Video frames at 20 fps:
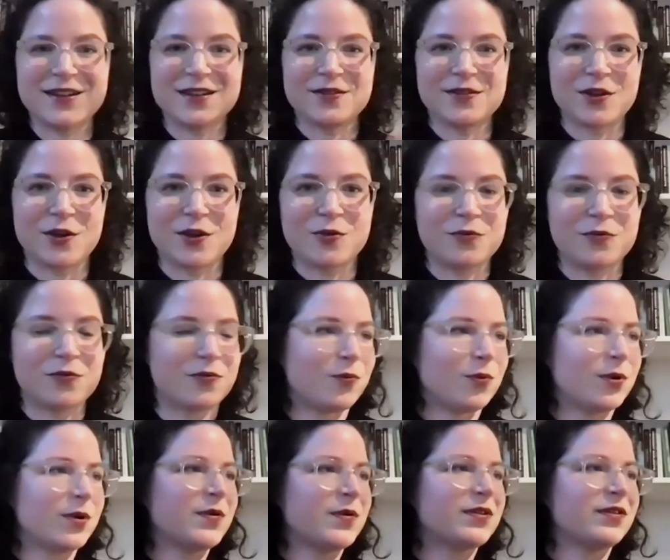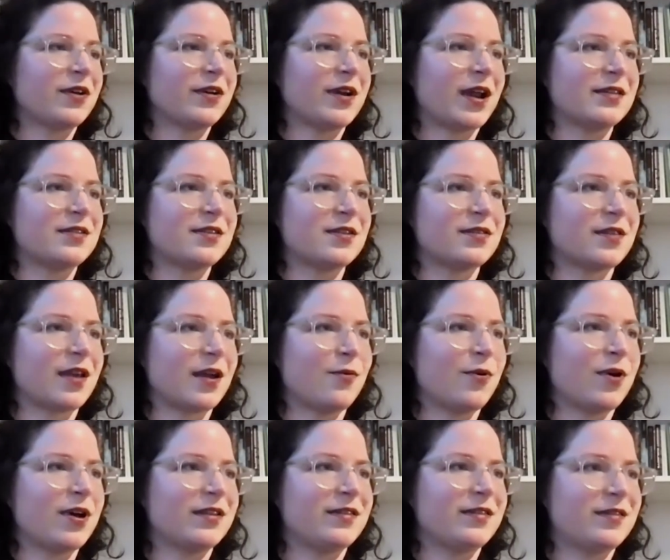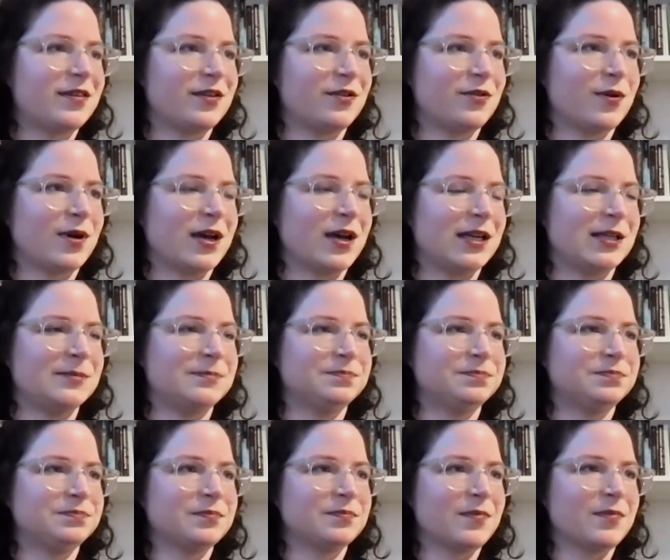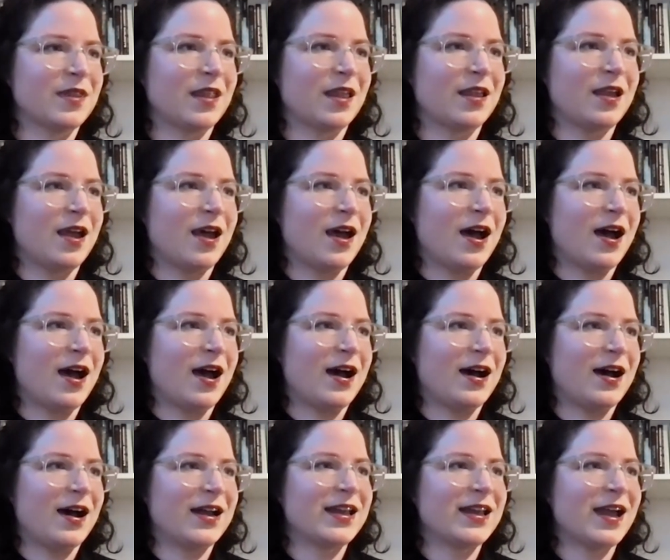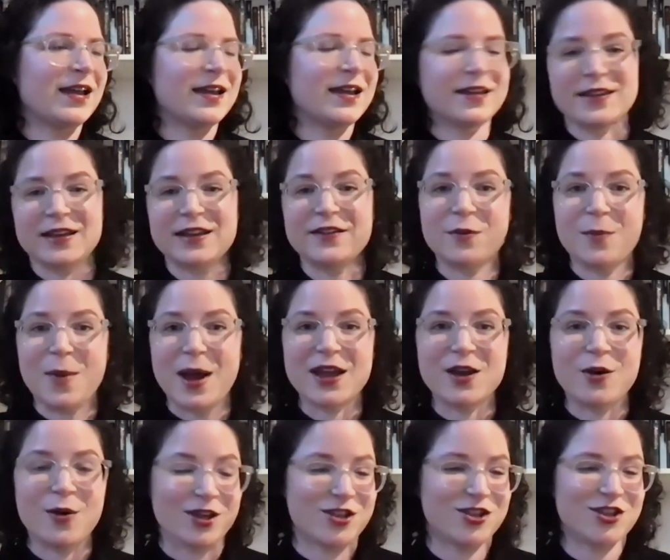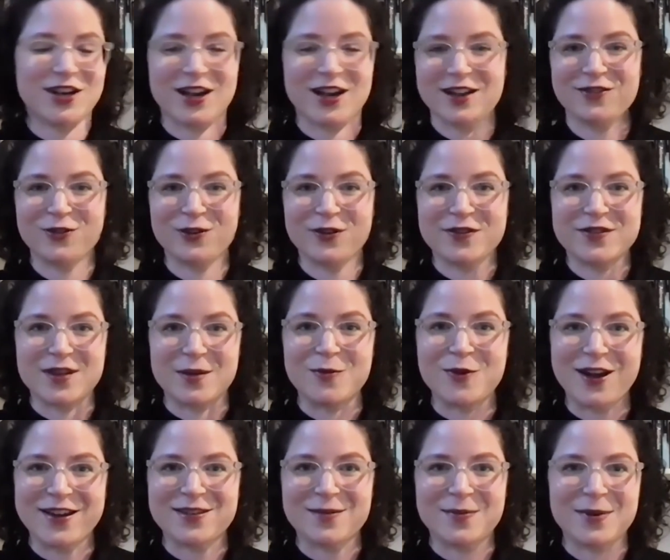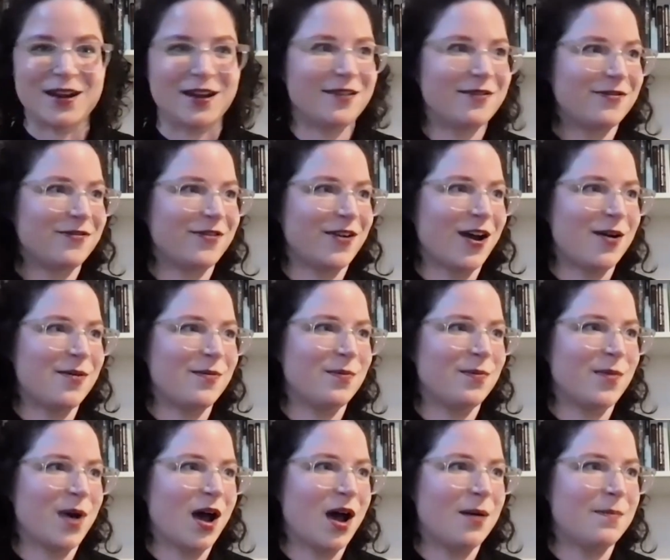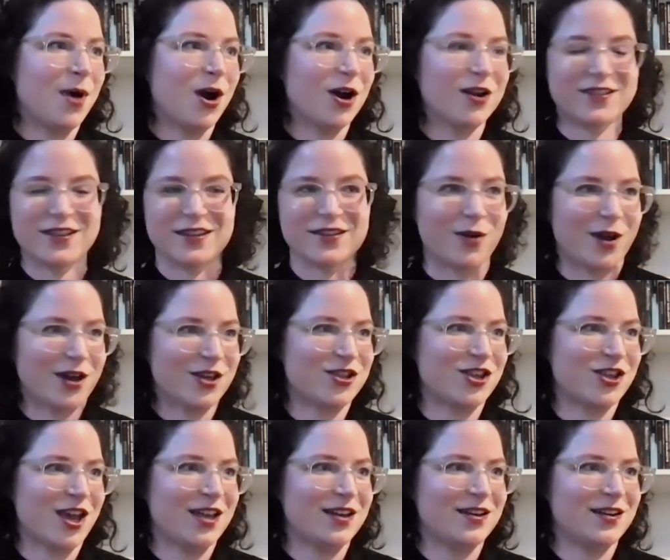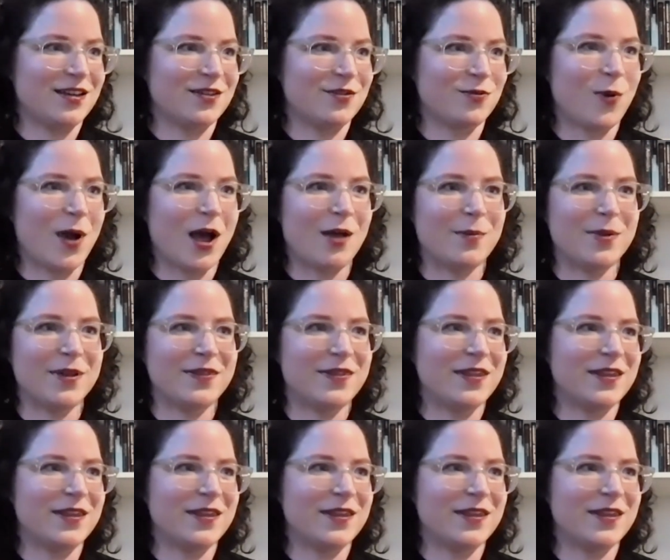so when we start, I wanted to, I guess kind of in my question, I sort of summarize a bit of from Mars's question as well, I'm